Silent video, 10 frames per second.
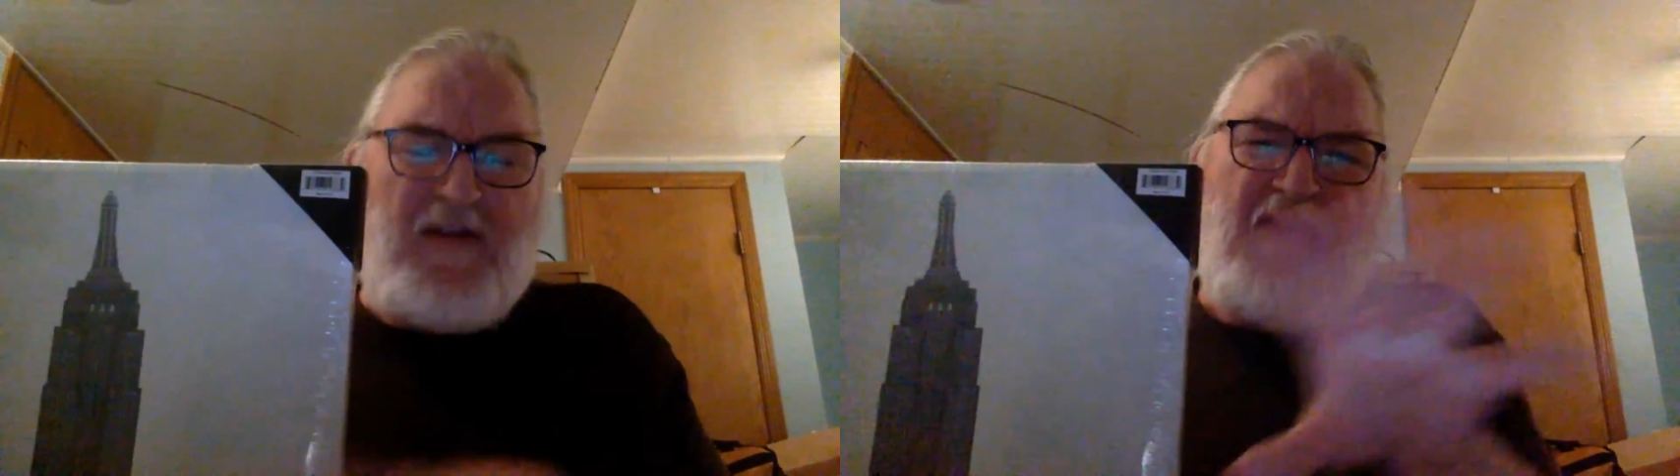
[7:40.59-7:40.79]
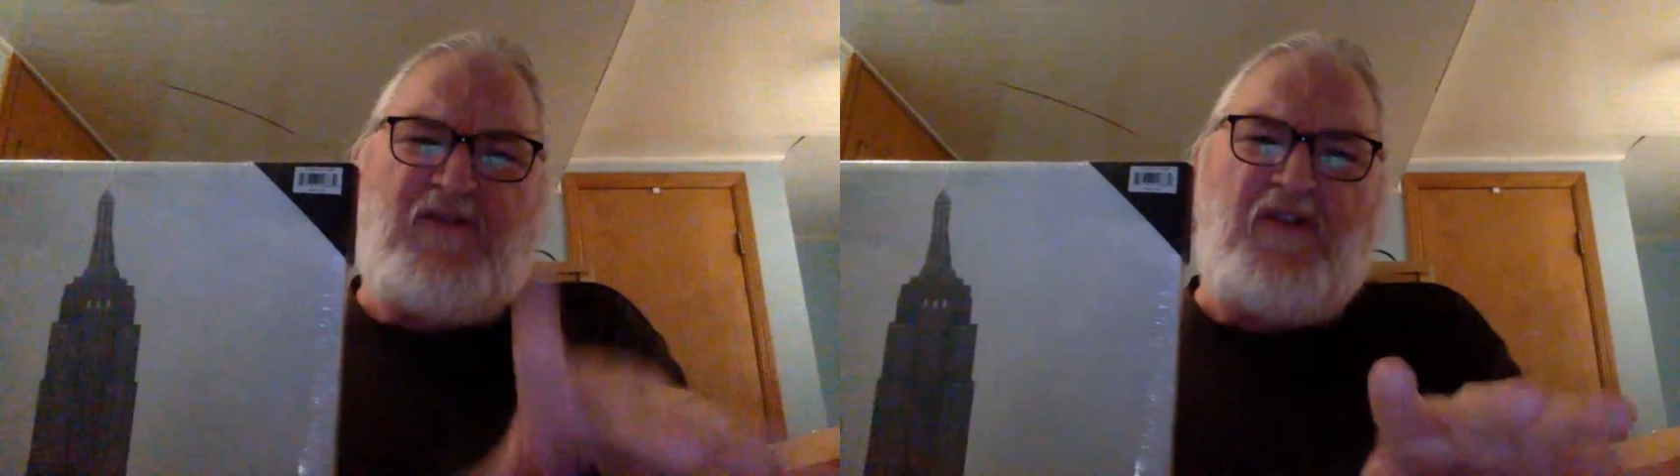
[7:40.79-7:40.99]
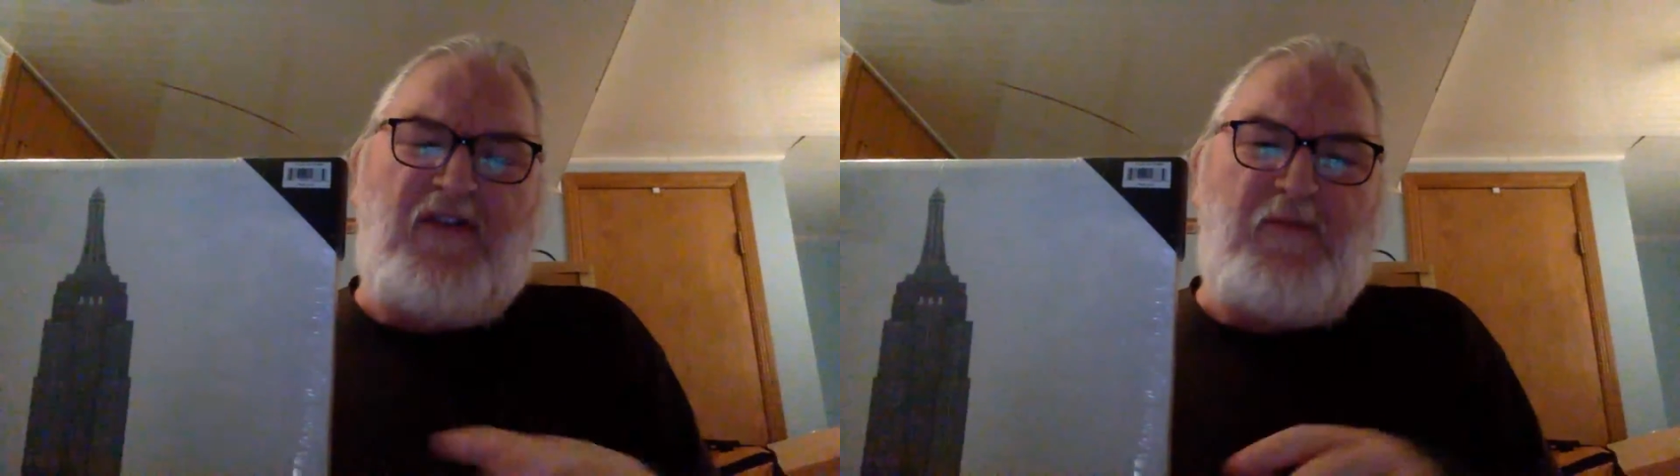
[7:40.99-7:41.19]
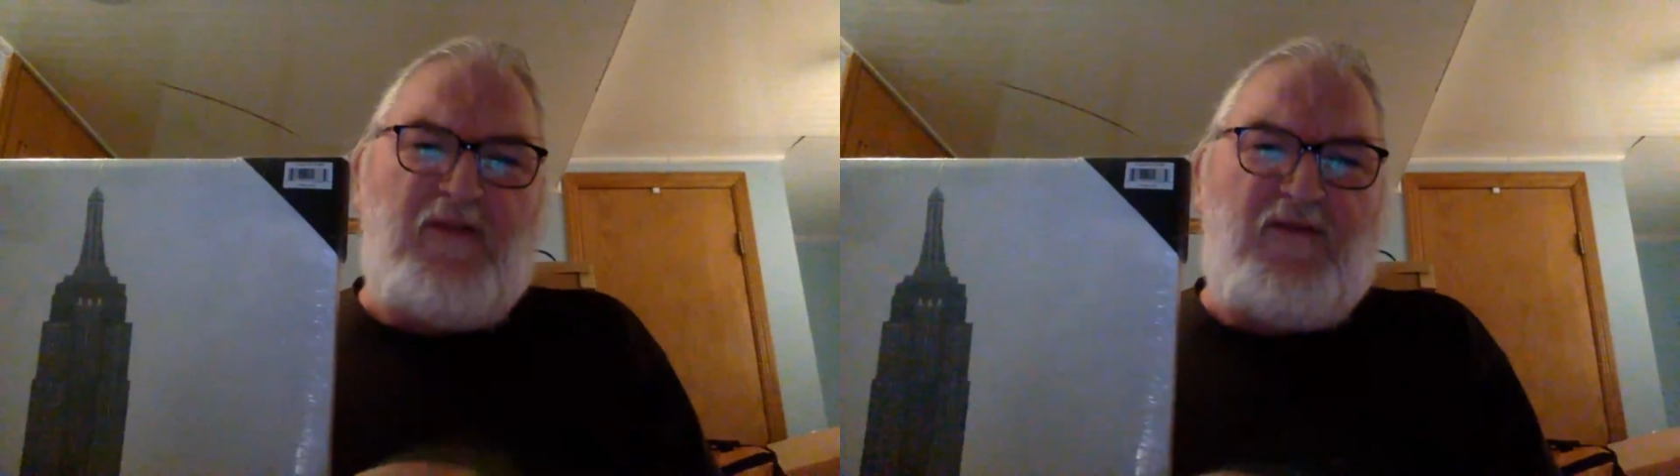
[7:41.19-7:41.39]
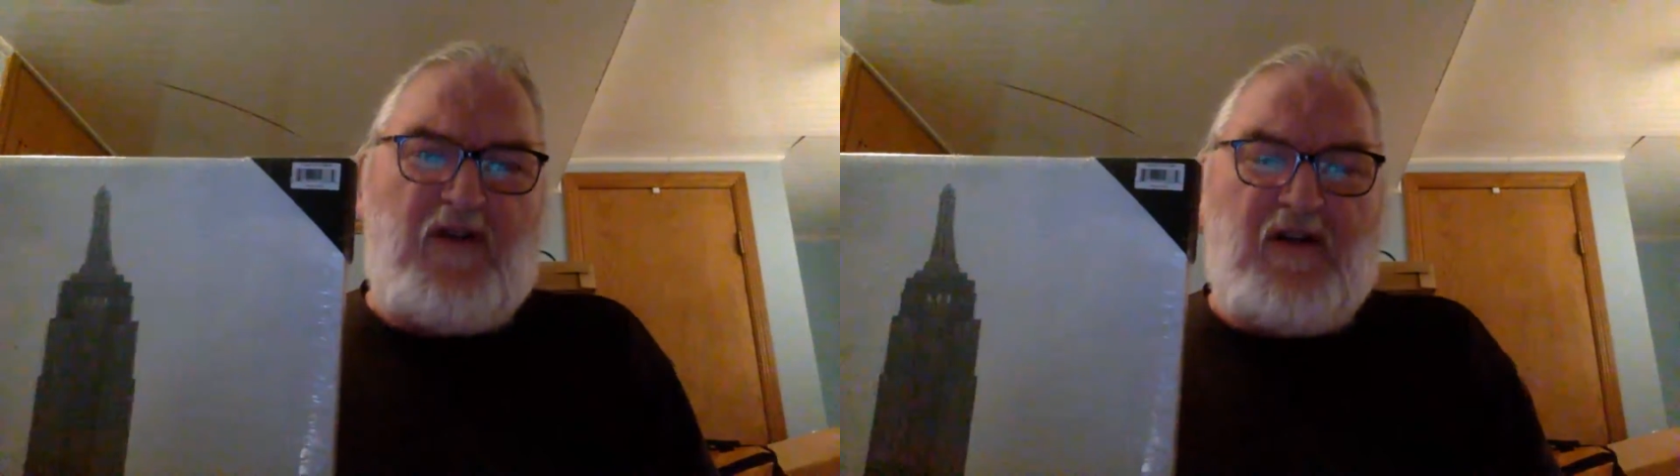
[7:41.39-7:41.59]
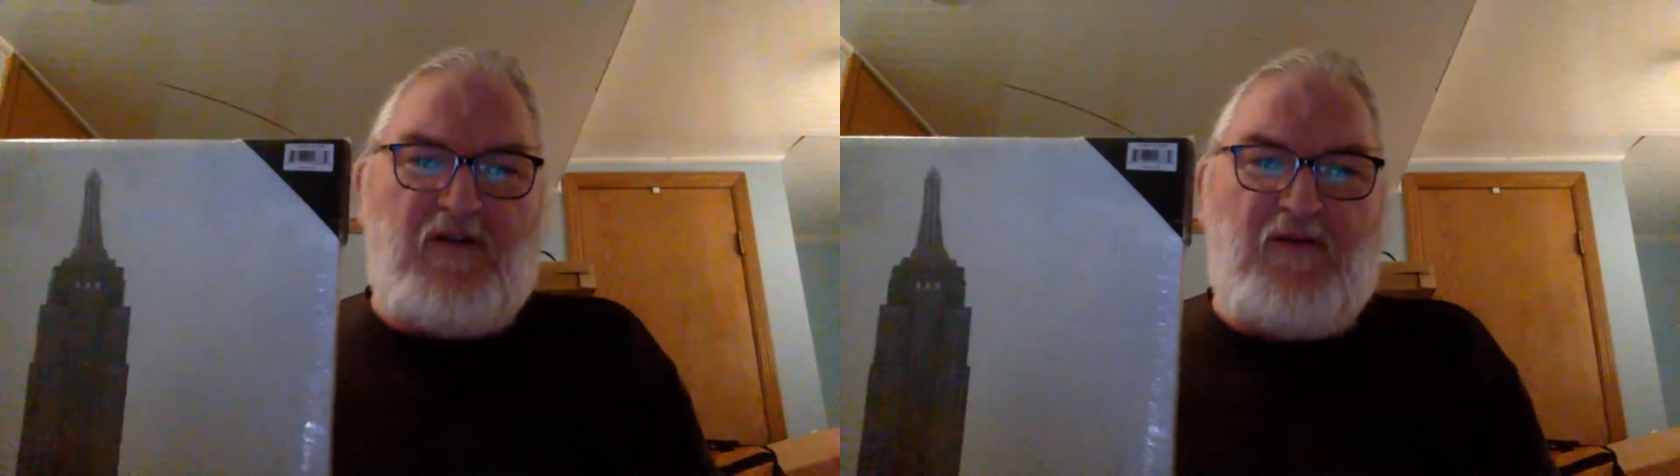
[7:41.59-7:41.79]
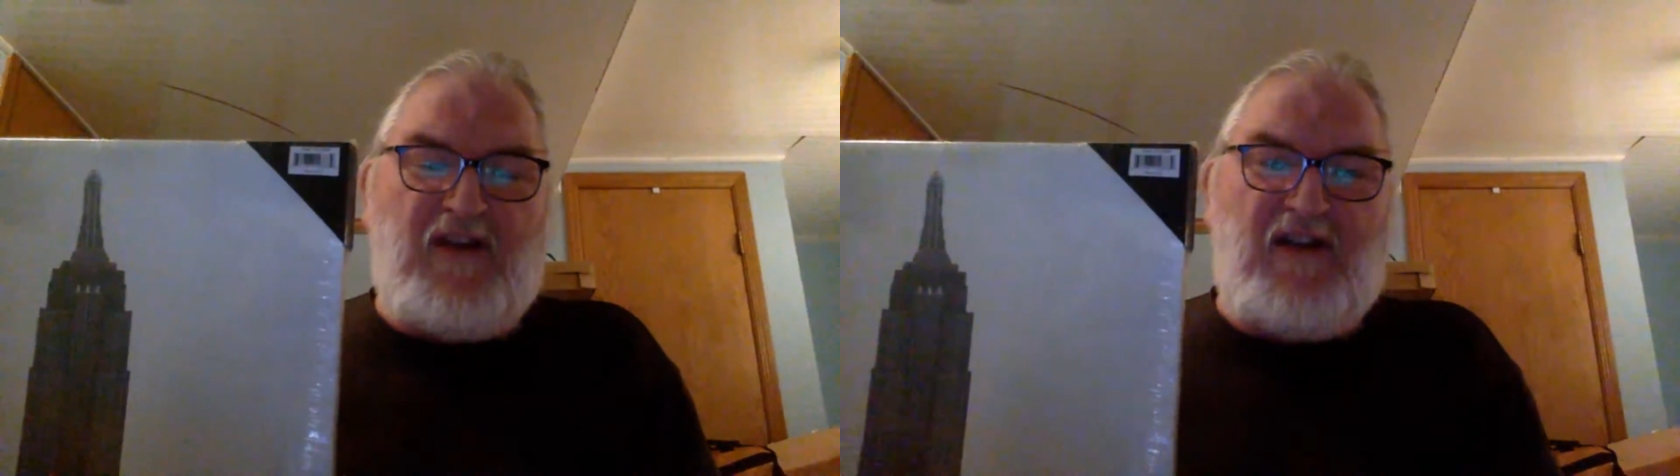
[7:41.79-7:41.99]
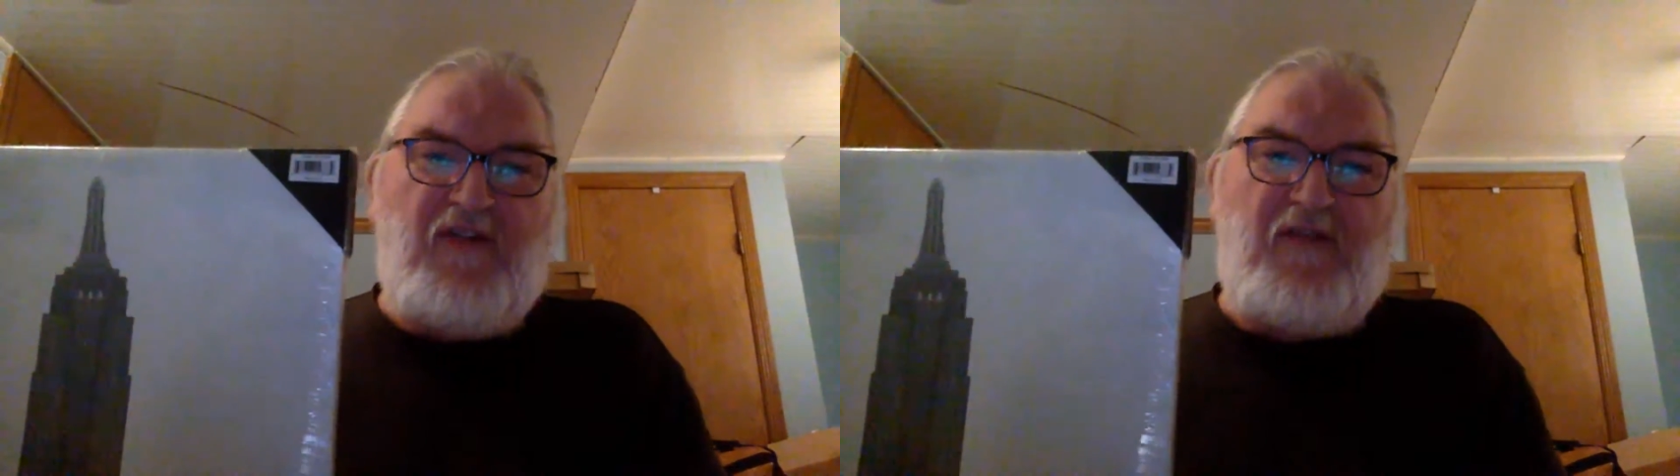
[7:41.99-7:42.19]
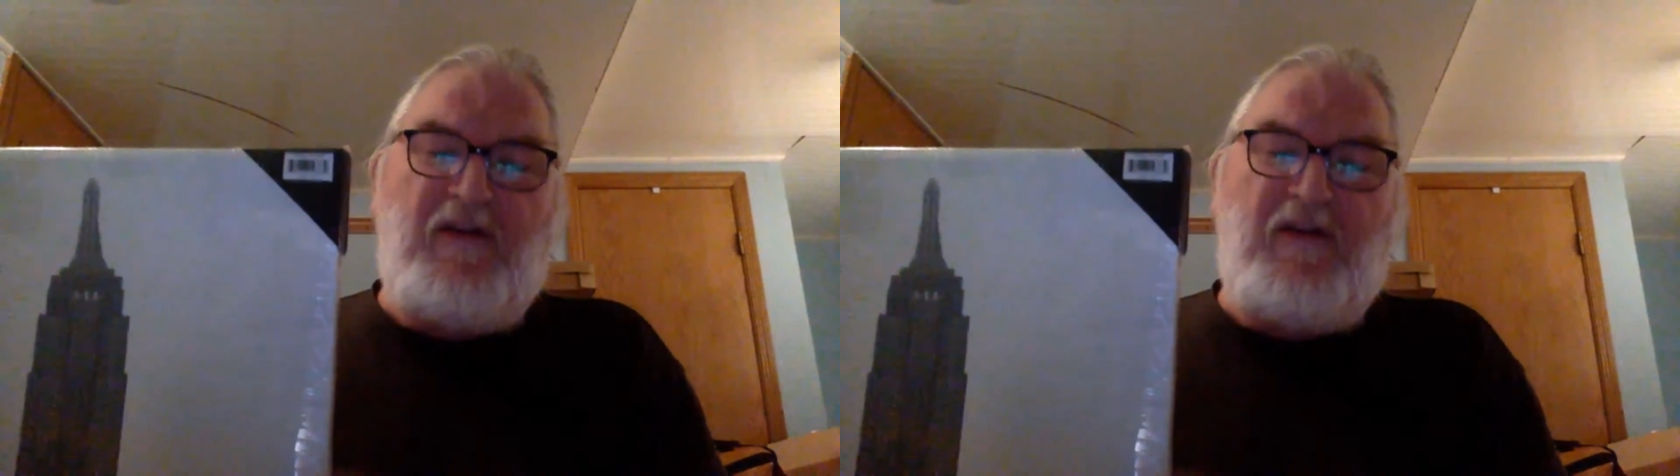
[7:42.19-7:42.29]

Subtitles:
And I've told this before in other videos,